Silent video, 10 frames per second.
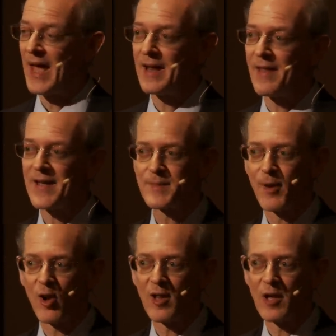And that's
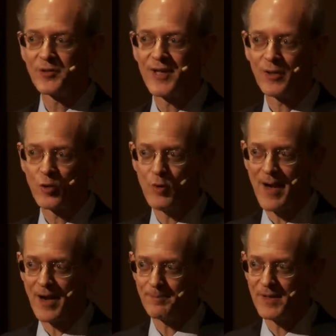about all I'll tell you
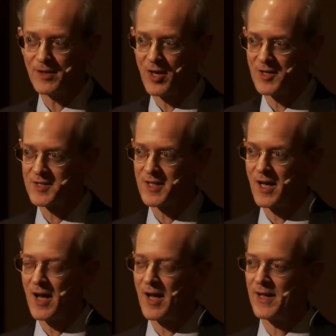about it because
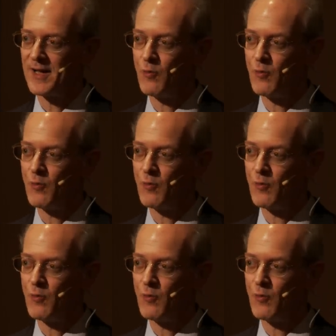uh,